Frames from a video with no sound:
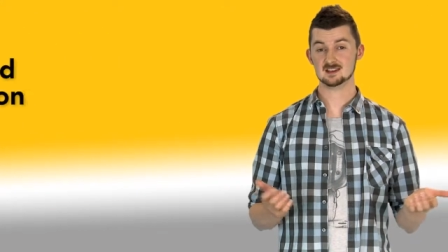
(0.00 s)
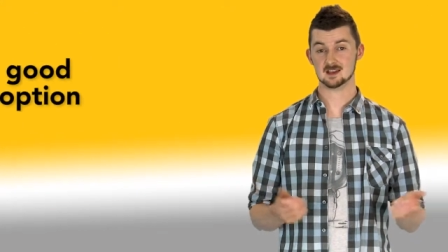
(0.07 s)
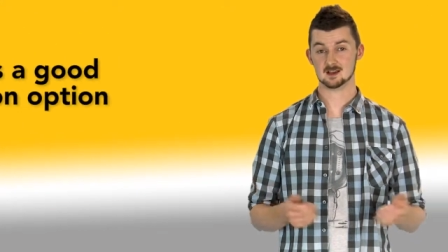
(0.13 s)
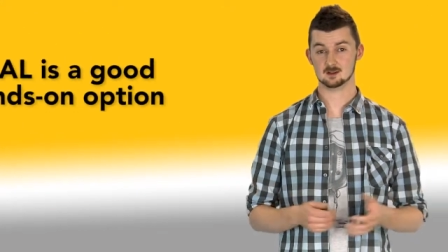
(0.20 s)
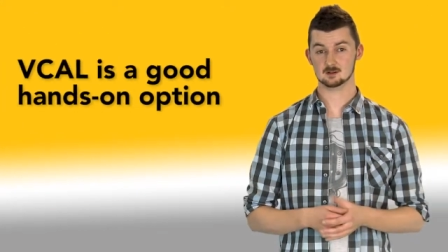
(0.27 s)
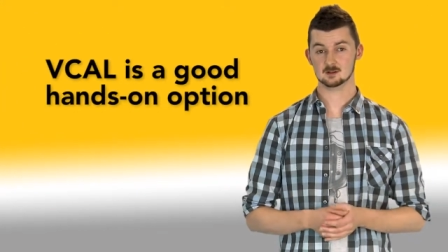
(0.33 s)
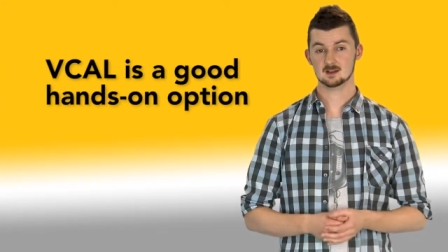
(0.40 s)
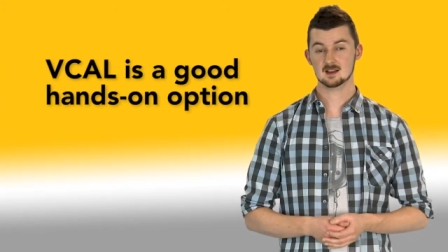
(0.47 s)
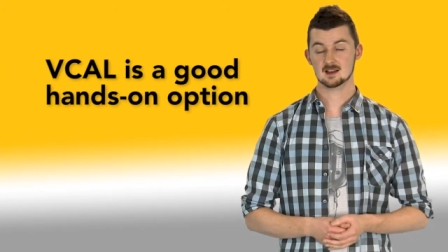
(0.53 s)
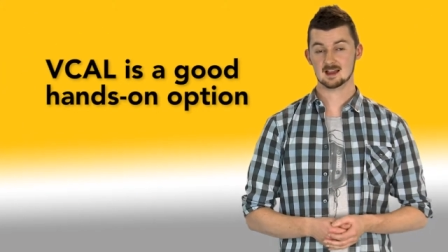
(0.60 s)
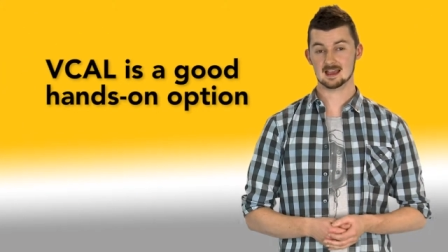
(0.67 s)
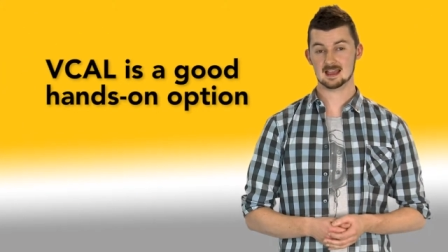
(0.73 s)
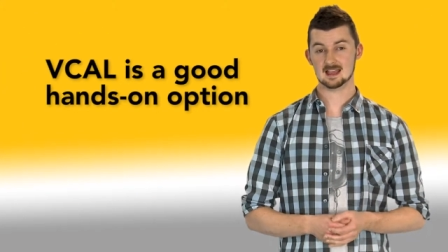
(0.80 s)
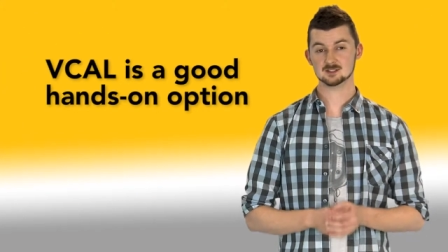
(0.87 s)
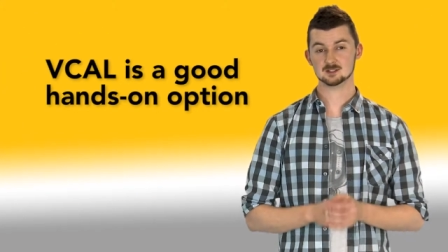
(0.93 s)
CAL,
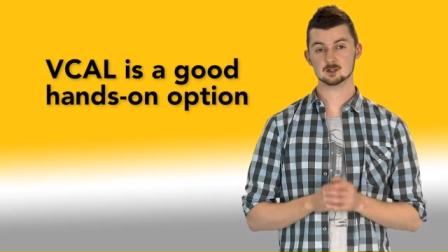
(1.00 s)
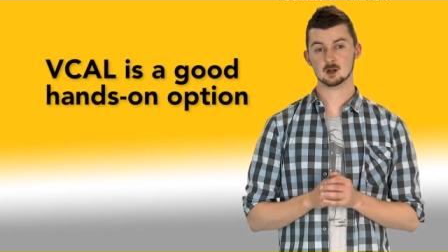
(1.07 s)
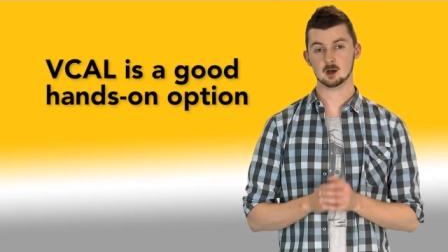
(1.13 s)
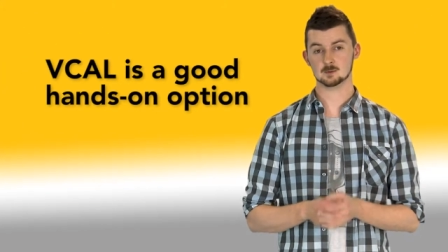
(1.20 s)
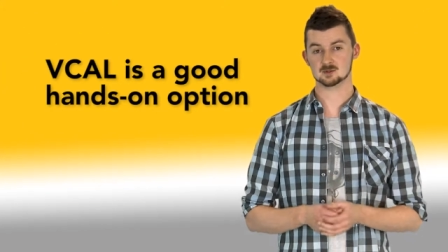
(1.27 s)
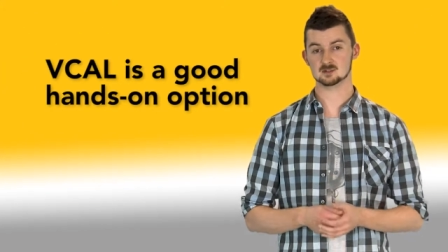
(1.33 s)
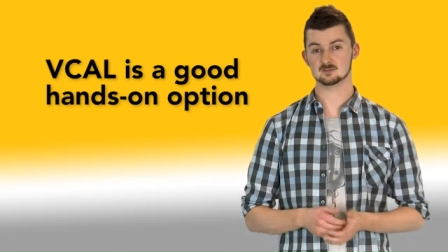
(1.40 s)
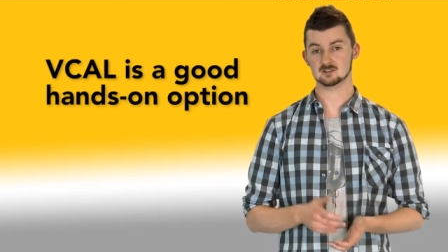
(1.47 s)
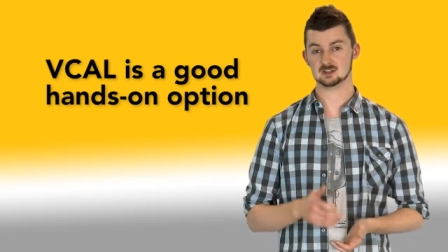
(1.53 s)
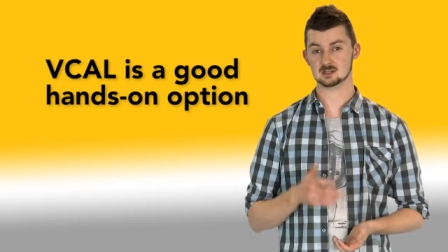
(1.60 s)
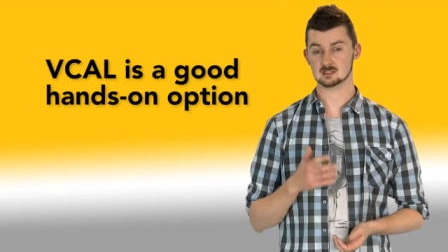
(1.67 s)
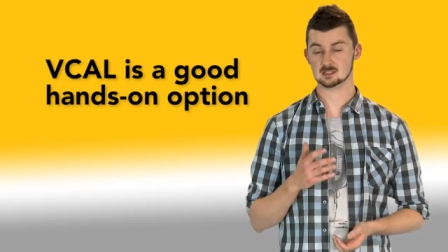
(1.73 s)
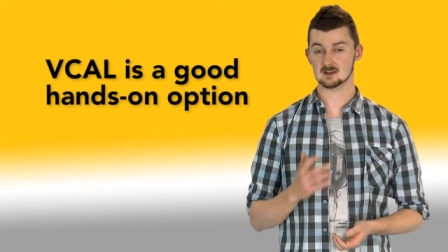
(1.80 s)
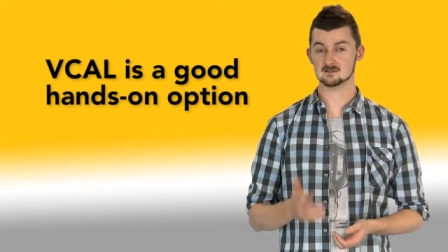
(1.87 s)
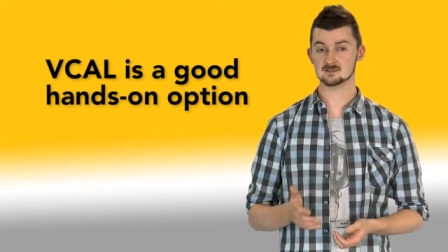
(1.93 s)
a hands-on option for
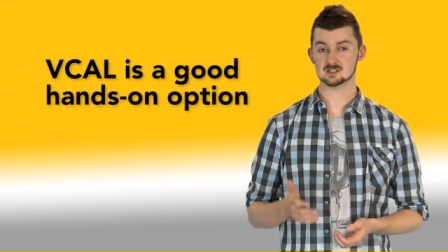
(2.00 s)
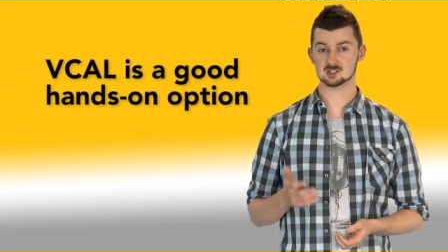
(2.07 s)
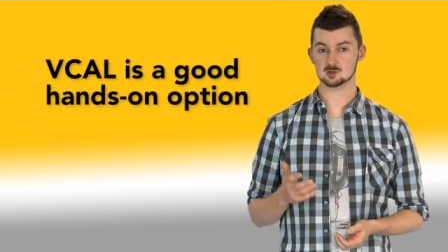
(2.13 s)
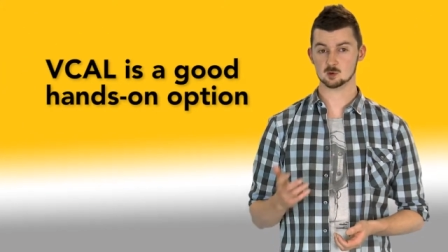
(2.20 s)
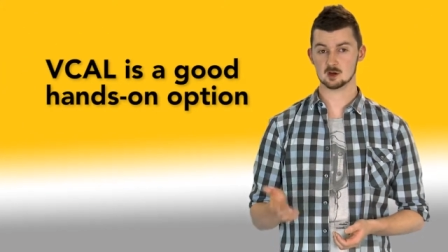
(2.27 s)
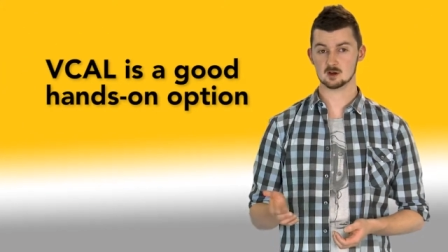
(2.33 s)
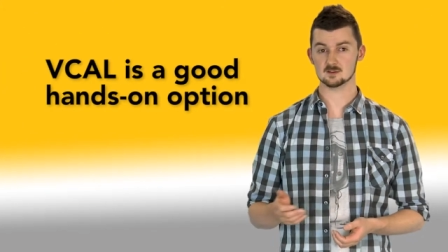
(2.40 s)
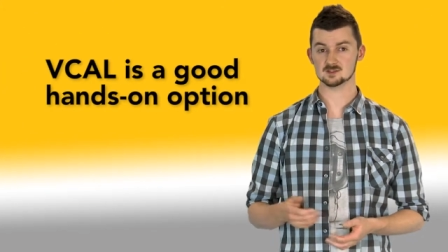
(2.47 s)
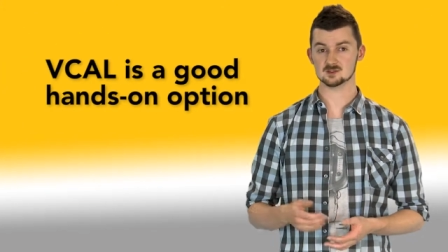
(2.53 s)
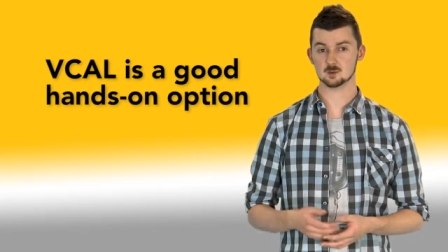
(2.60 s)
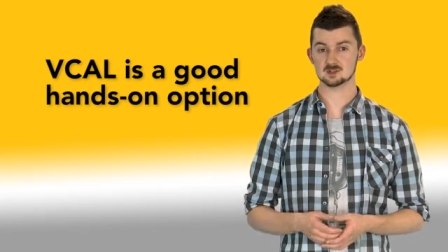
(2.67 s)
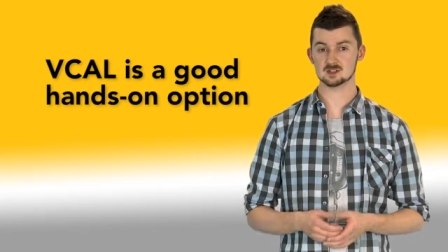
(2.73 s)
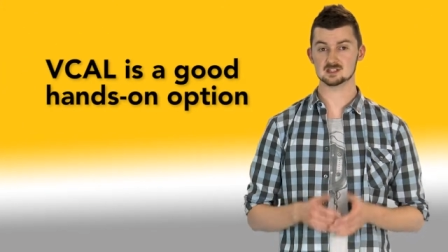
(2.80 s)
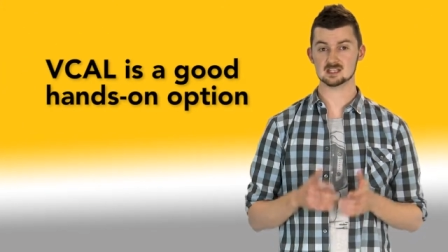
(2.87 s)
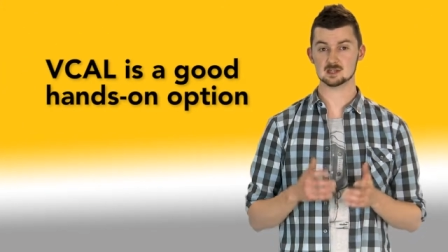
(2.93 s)
year elevens and twelves,
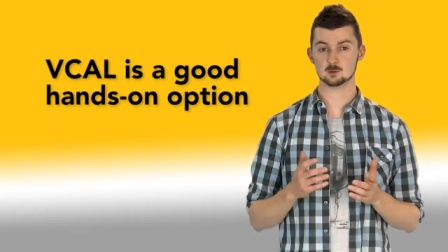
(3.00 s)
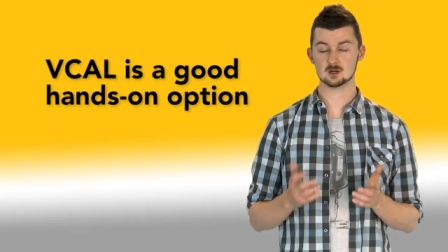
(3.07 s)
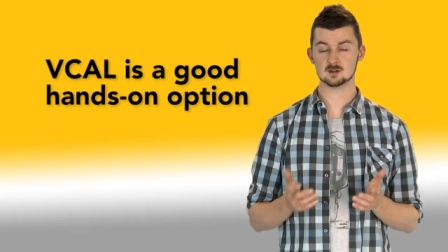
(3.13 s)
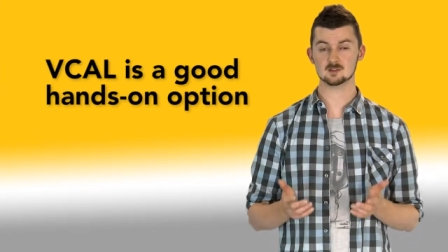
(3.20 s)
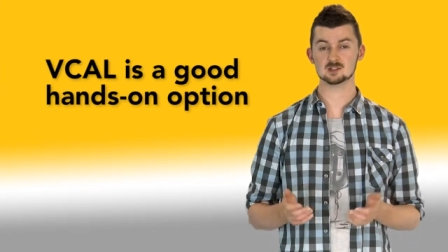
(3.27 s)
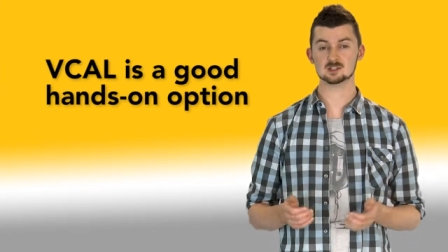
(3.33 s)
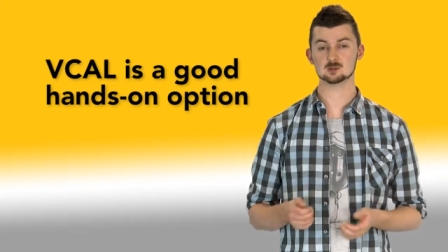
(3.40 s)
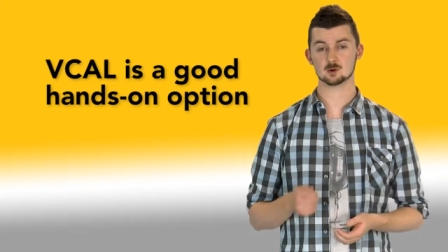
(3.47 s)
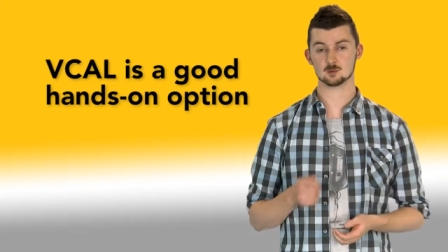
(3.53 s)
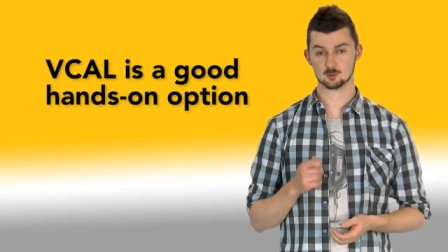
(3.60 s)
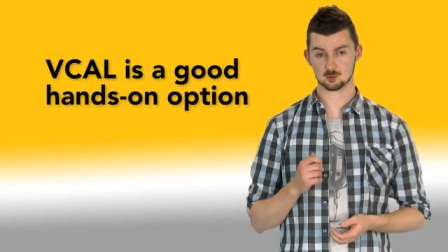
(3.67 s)
which is the equivalent to a